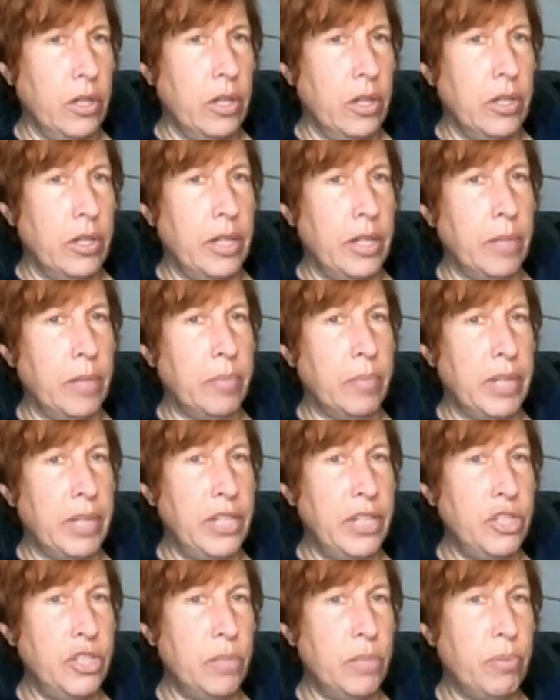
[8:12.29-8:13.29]
The
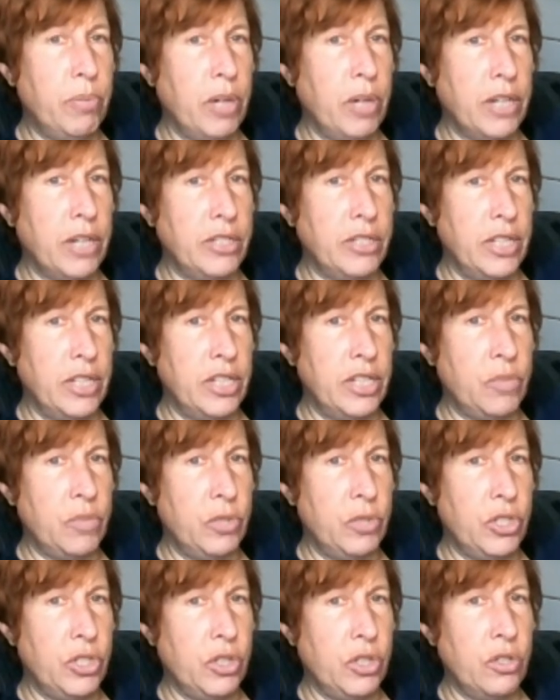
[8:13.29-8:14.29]
ablation process,
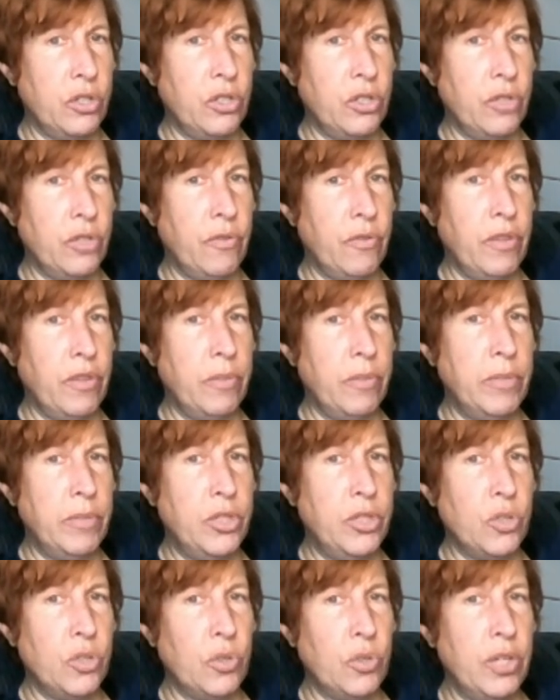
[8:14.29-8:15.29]
which occurs over the
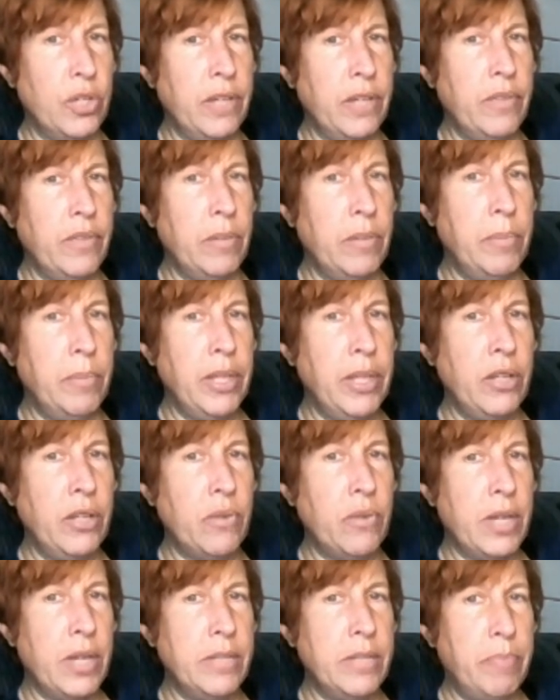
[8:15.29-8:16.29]
majority of the
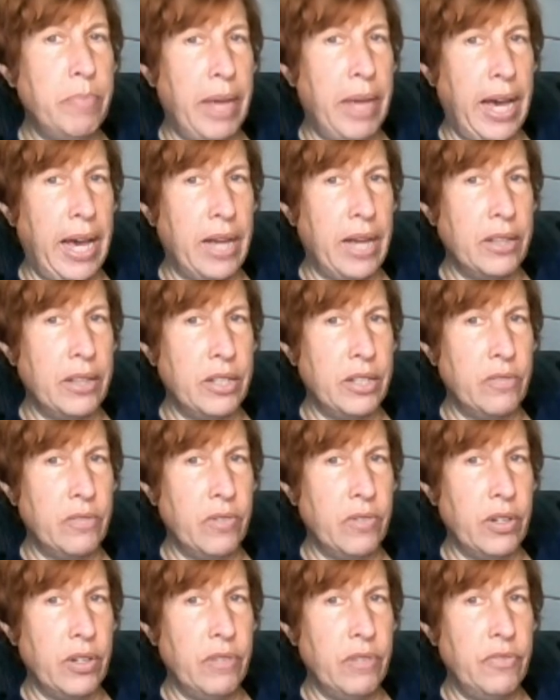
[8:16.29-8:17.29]
meteorite's path, is a
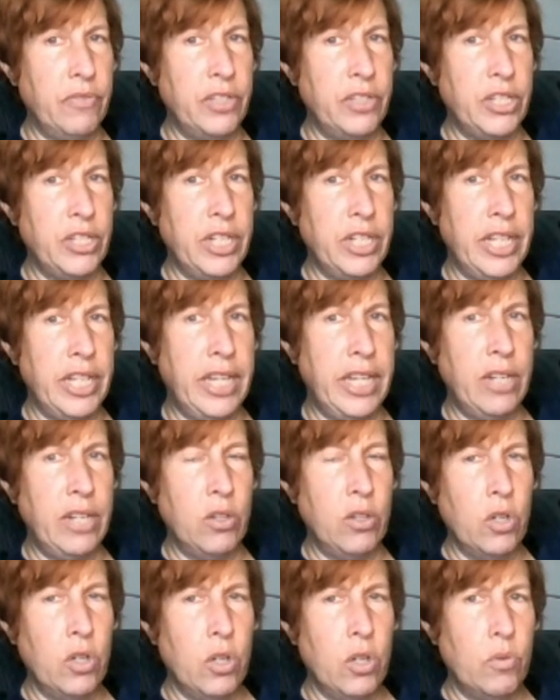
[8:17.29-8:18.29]
very efficient heat
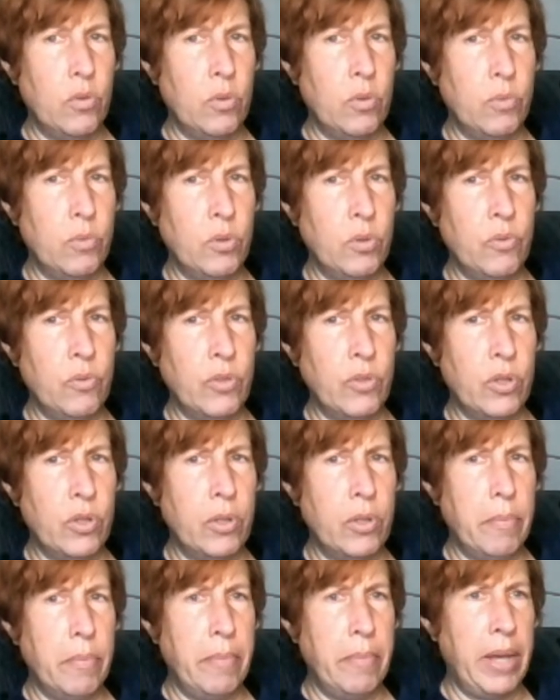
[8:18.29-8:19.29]

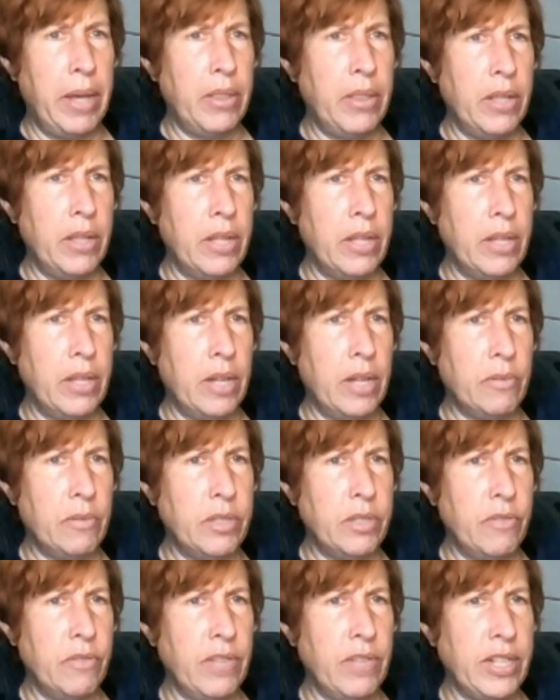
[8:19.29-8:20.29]
removal method and
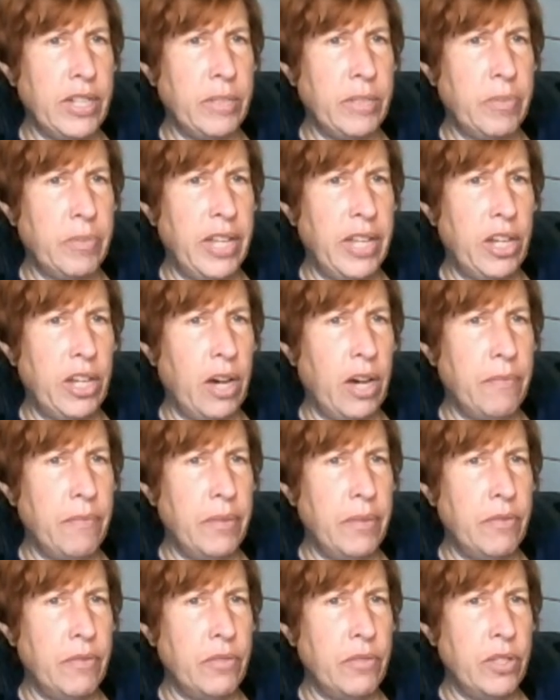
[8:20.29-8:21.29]
was effectively
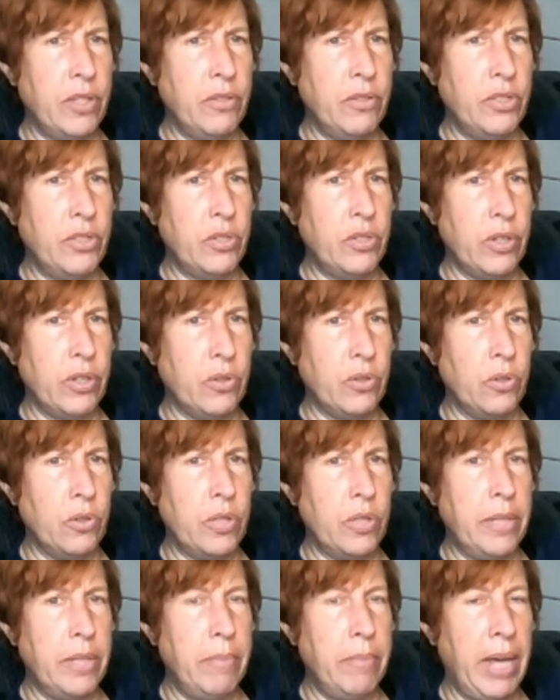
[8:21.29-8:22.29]
copied for use during
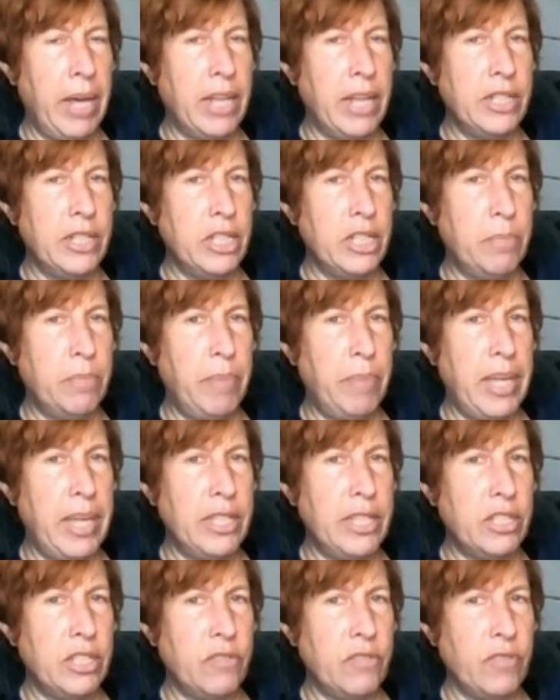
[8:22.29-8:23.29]
early manned
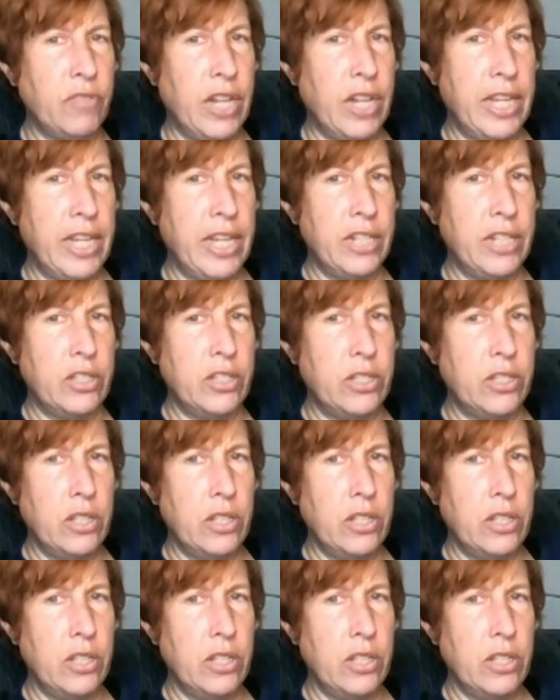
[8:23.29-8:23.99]
space flights.